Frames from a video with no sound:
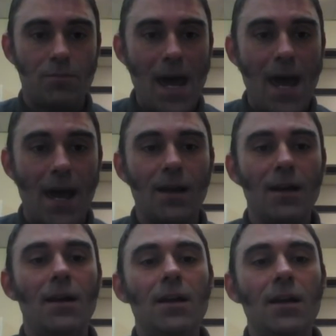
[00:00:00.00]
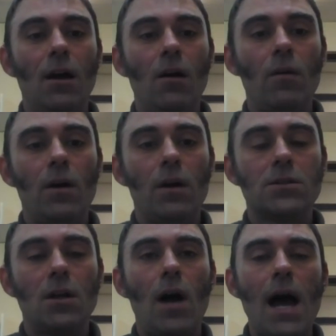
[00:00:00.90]
bang. You yeah. know,
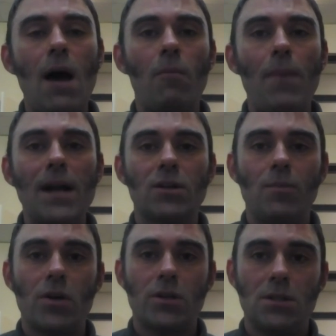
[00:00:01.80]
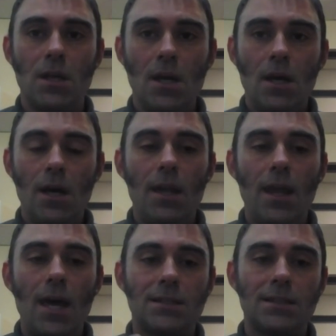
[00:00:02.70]
so our battery boxes
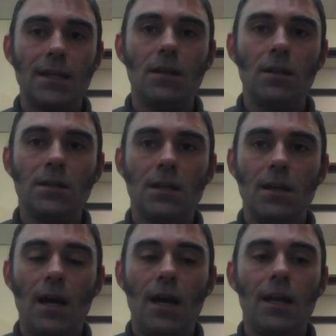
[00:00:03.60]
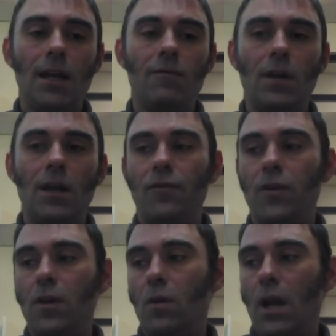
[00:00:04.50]
they're sealed, and even if you